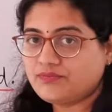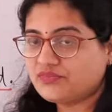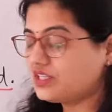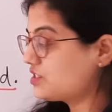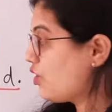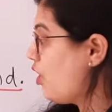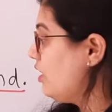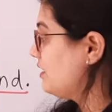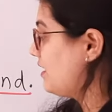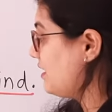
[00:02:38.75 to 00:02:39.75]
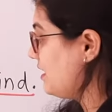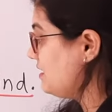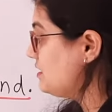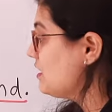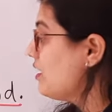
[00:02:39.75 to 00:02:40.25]
These all
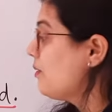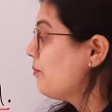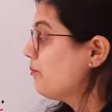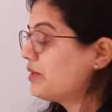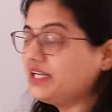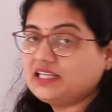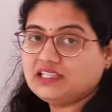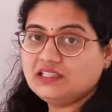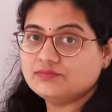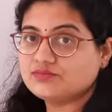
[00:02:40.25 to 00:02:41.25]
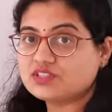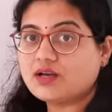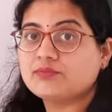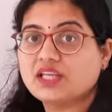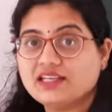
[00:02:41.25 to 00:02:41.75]
things bring
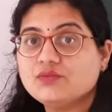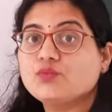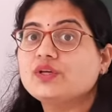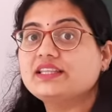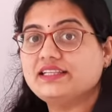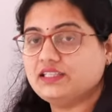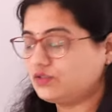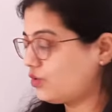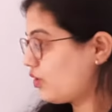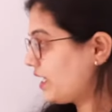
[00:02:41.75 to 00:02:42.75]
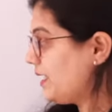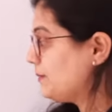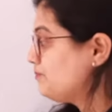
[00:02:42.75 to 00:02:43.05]
something with it. Okay.